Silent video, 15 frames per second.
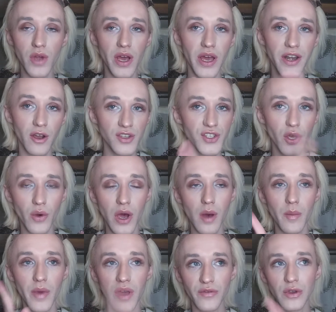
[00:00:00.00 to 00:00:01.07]
and also
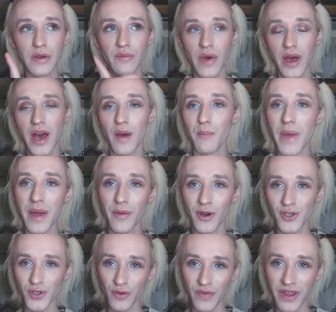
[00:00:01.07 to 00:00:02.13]
a few of my
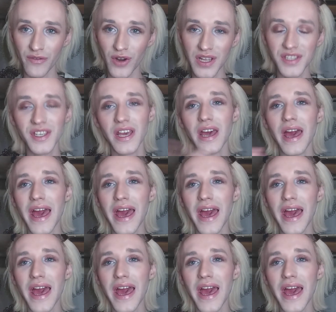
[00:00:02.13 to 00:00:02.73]
personal favorites